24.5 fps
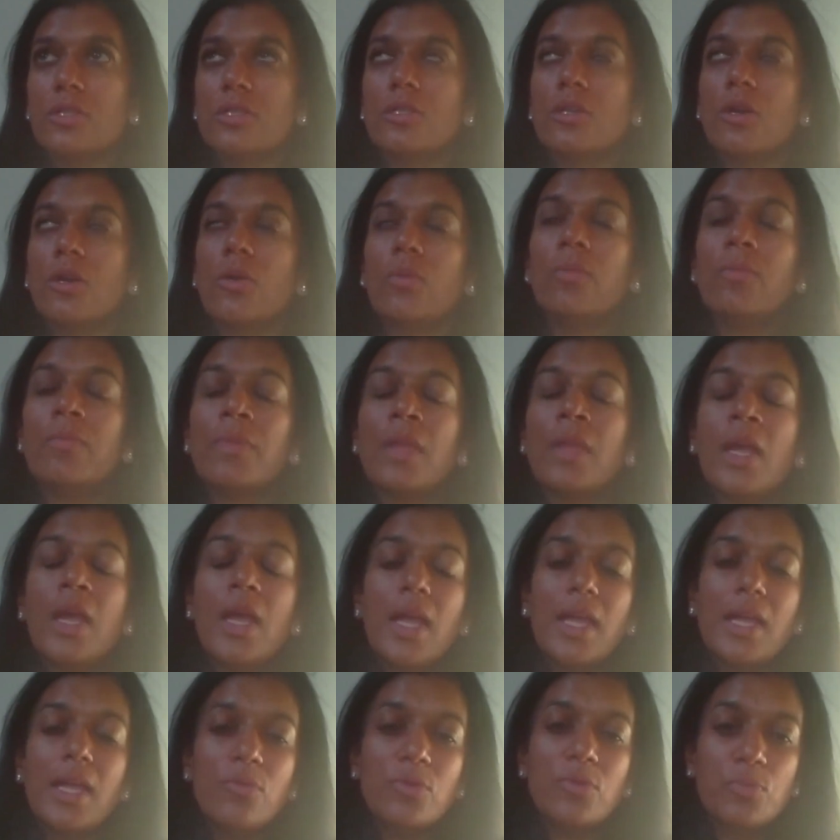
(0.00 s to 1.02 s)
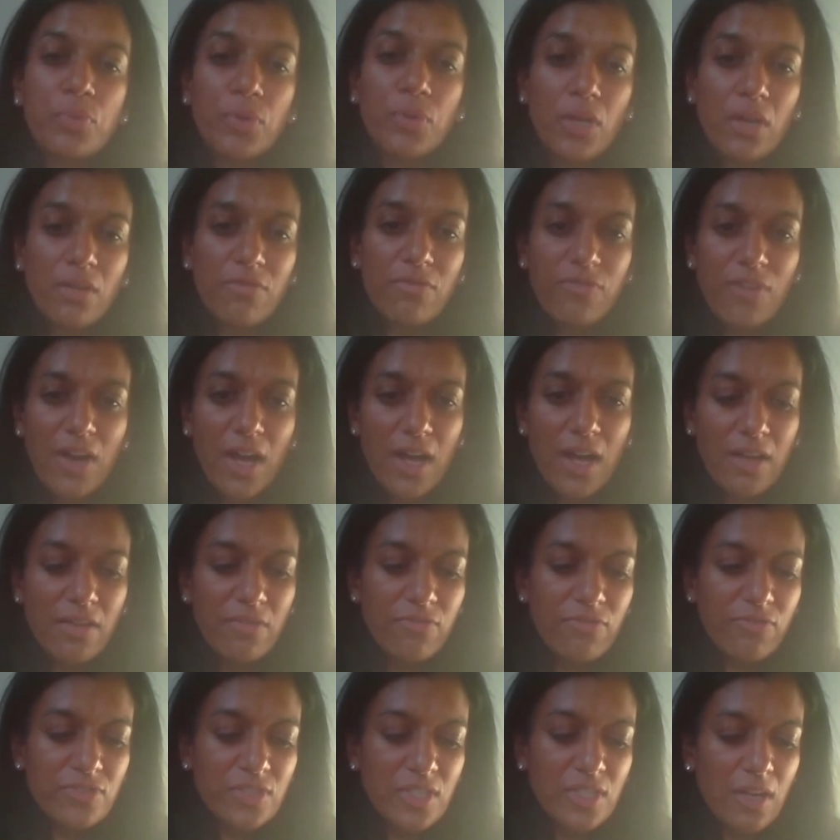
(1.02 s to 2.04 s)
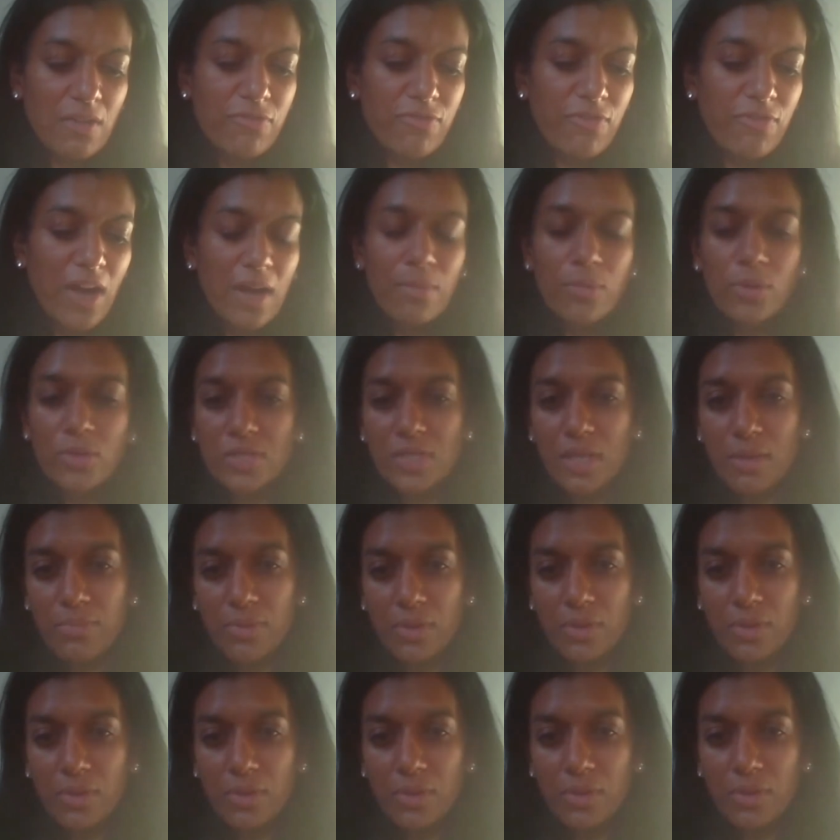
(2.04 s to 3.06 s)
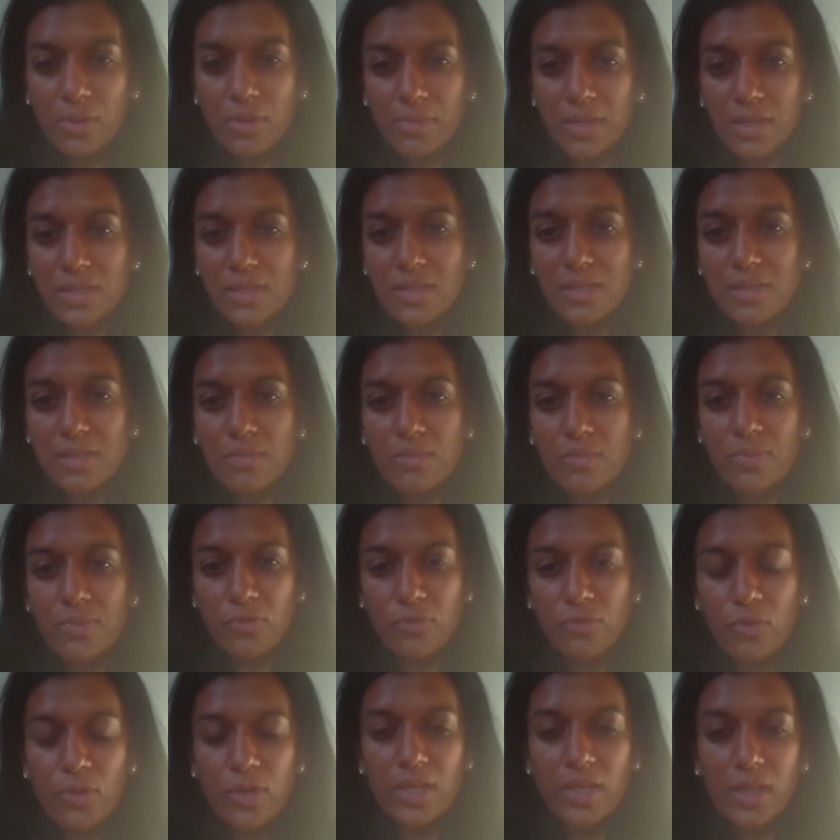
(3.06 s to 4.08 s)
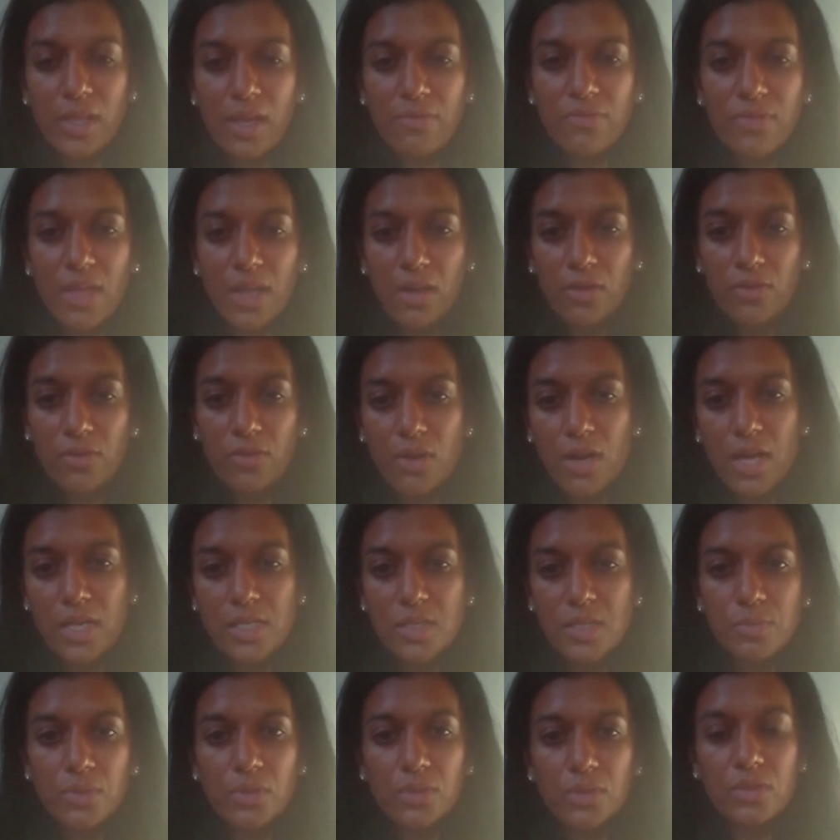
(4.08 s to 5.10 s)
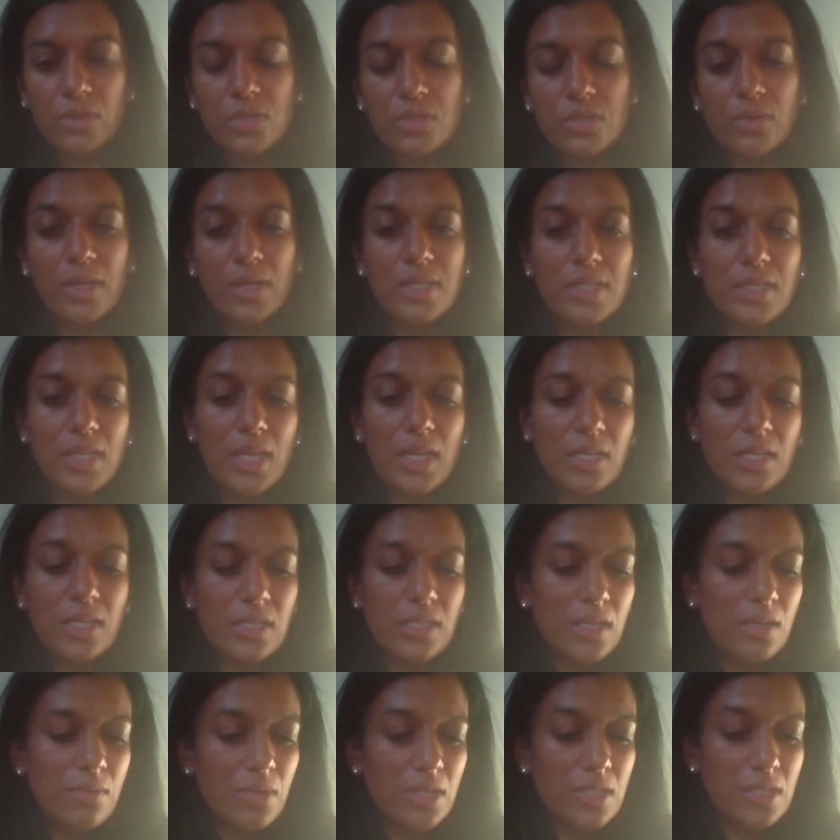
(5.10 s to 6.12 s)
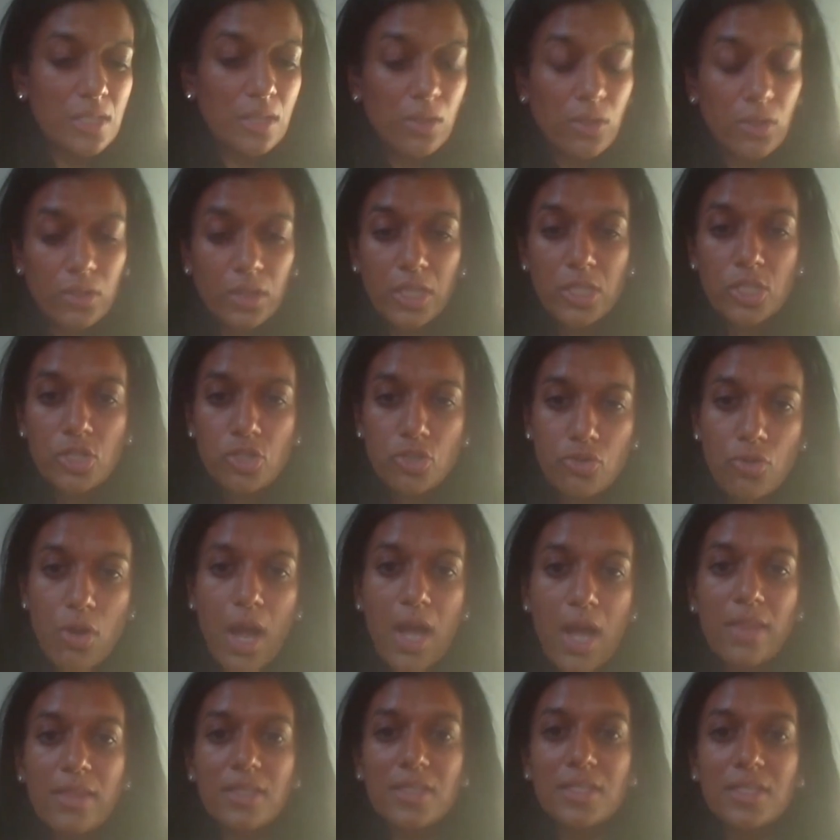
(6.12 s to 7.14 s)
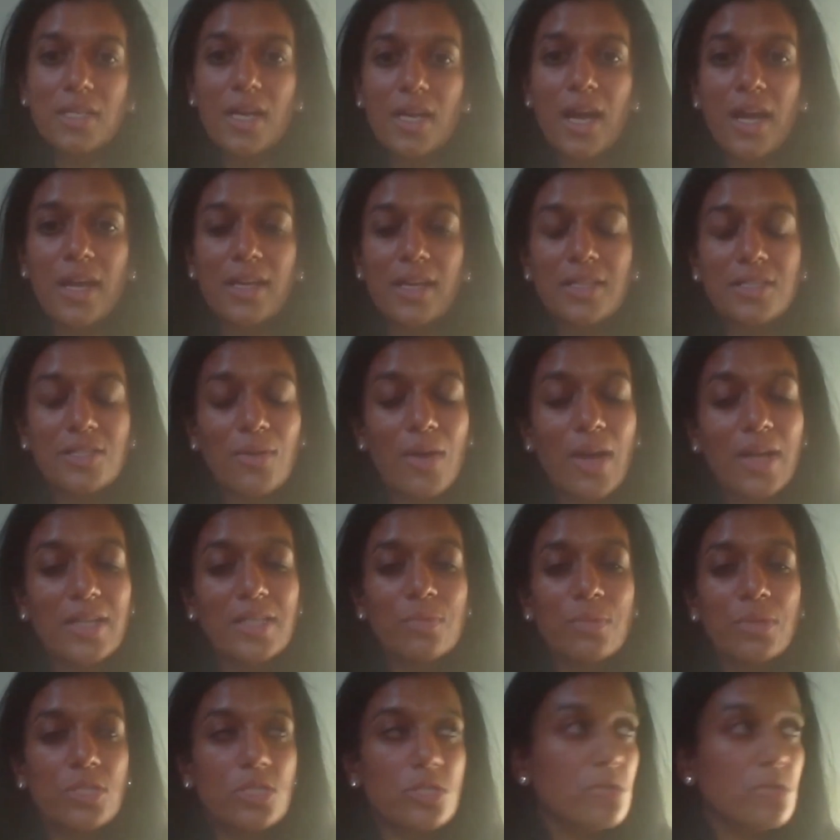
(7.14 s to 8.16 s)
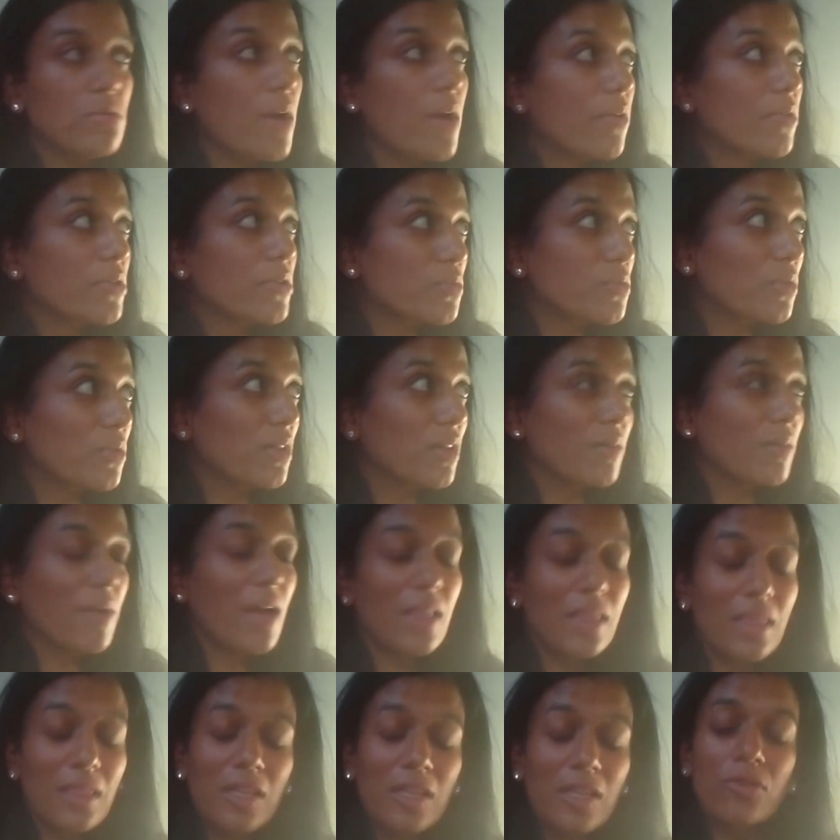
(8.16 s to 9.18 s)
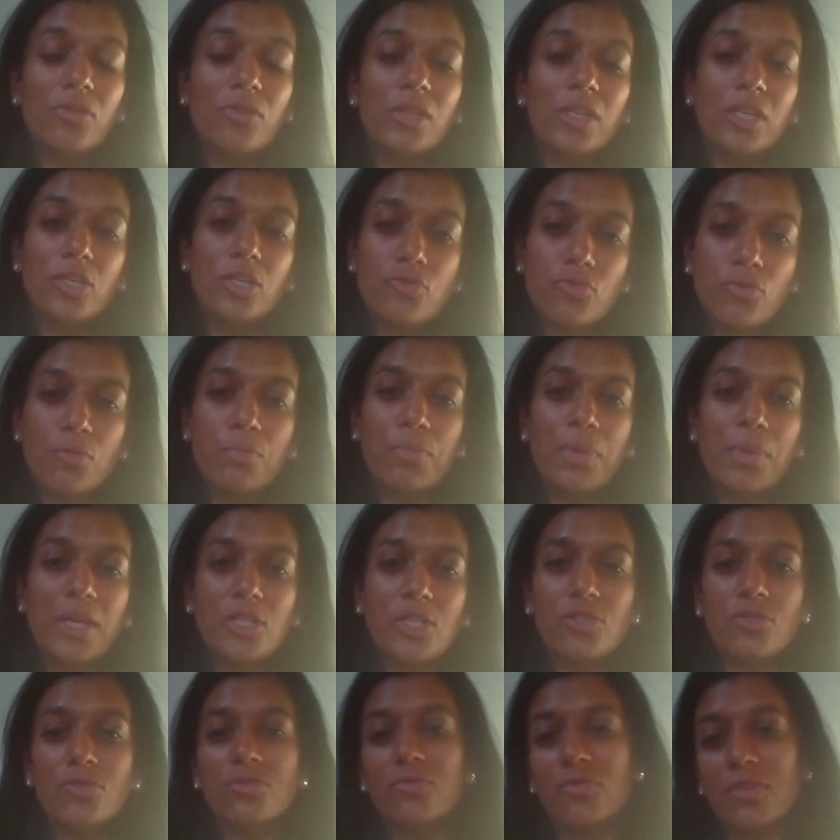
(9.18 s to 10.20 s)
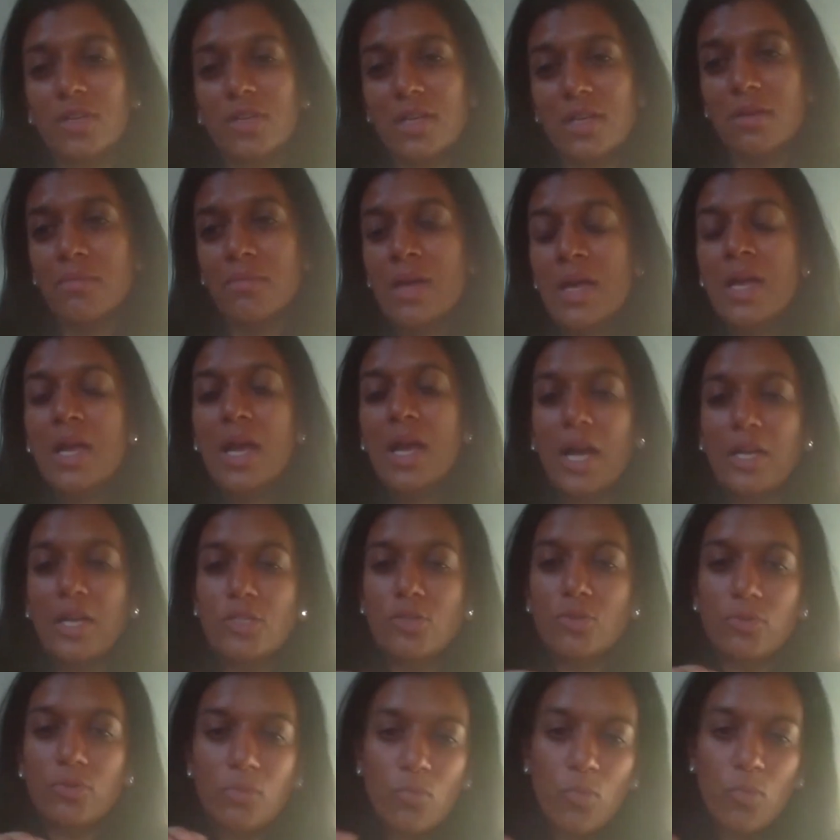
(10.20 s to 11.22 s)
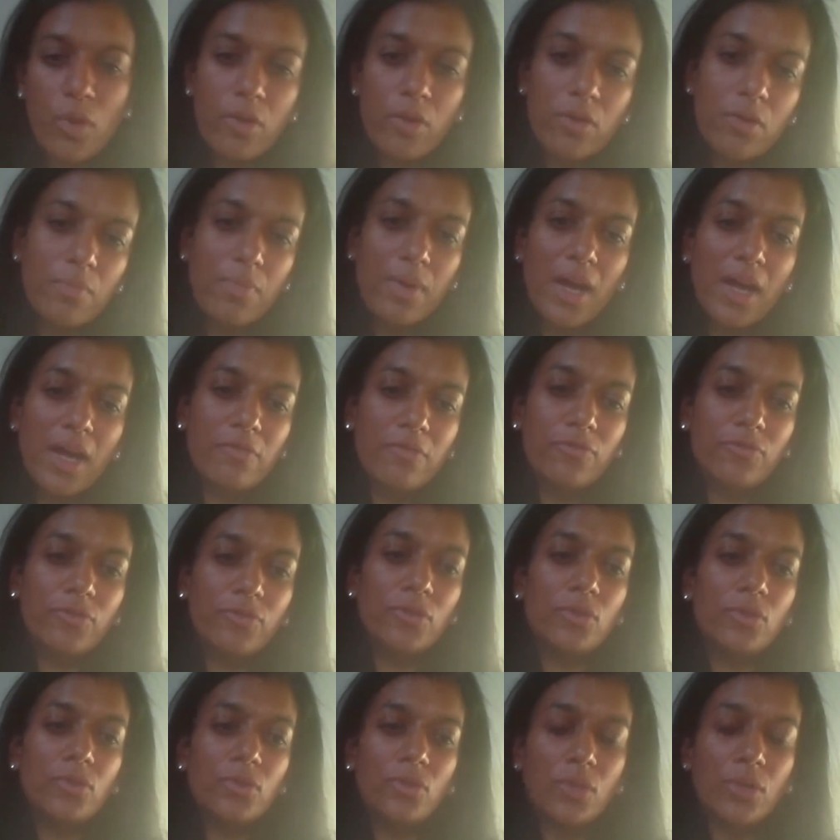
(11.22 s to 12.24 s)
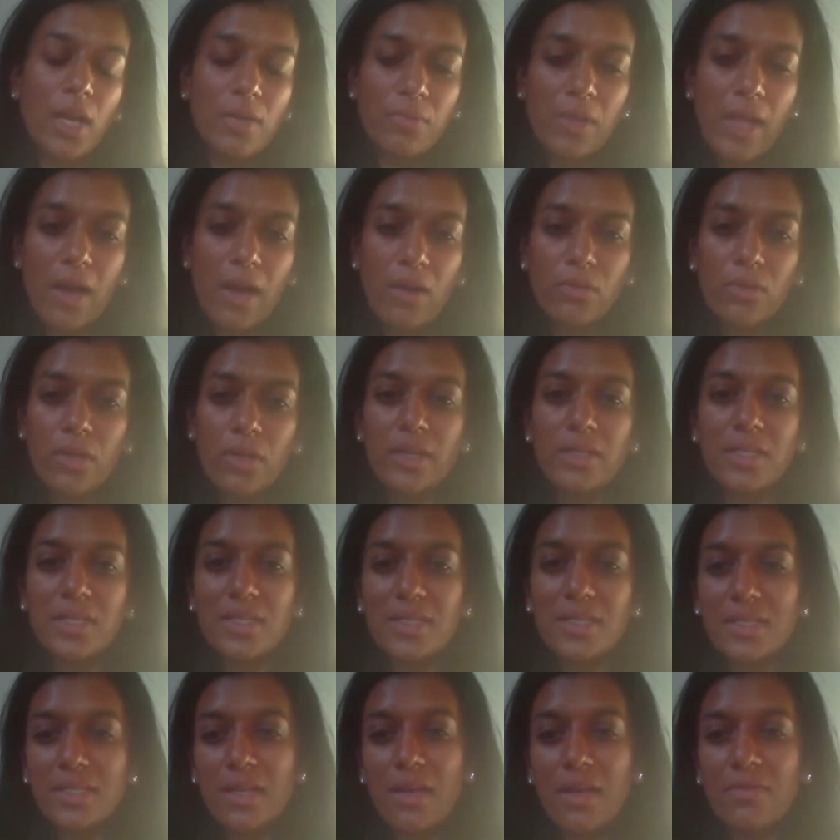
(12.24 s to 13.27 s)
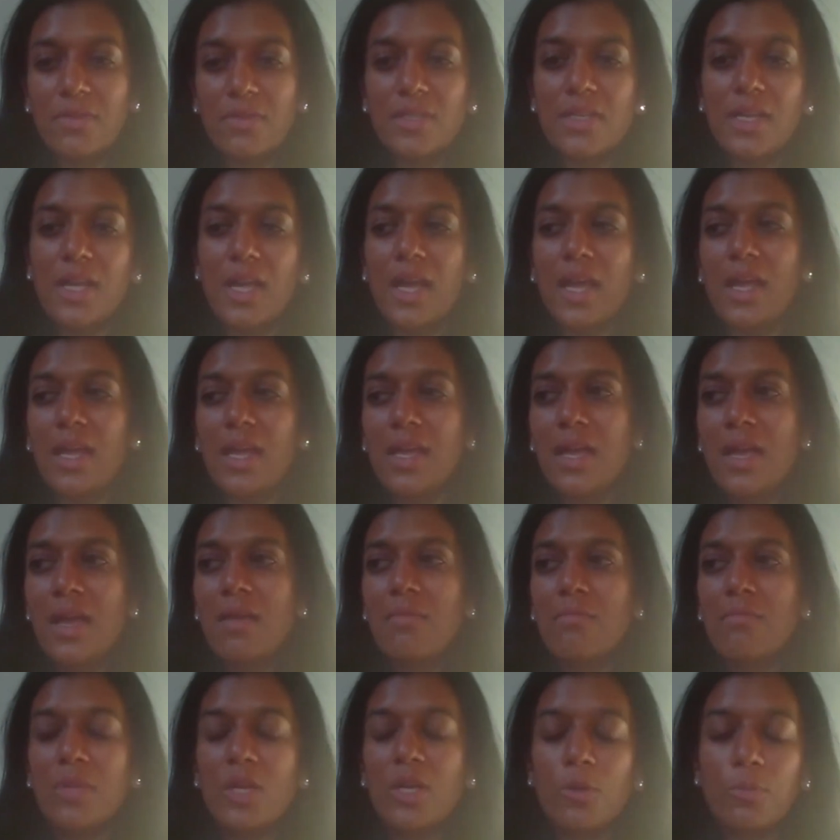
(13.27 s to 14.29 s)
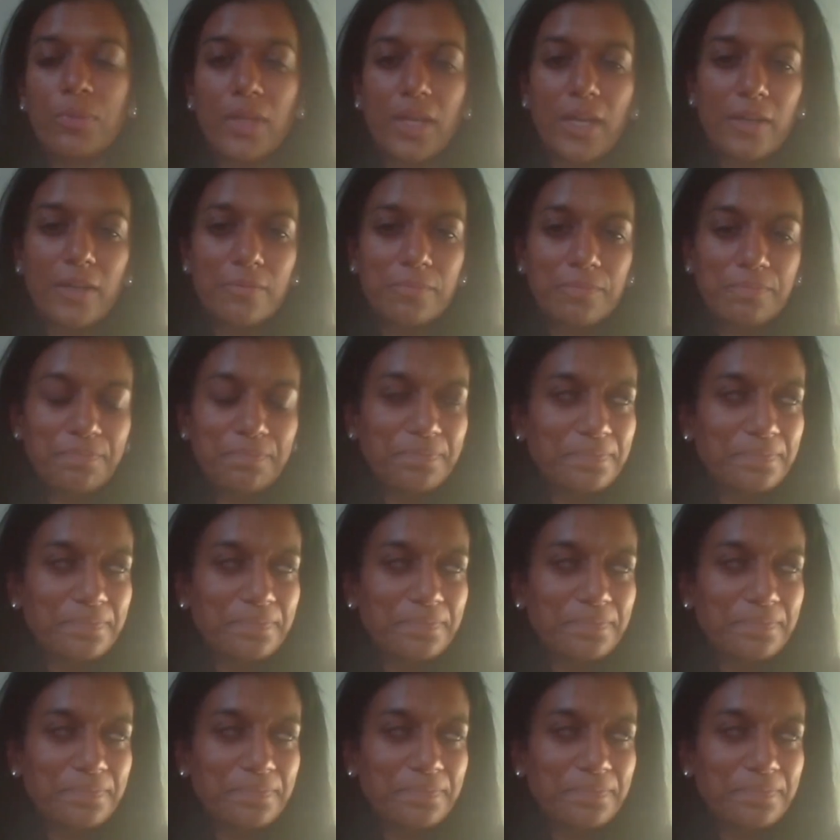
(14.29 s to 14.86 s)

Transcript: So he was put on fiber supplements before he left that other hospital. So I said to him, look, let's try this diet. So I spent 2 hours with him. I literally drew pictures for him. I told him where to buy food. I outlined his 7-day meal plan.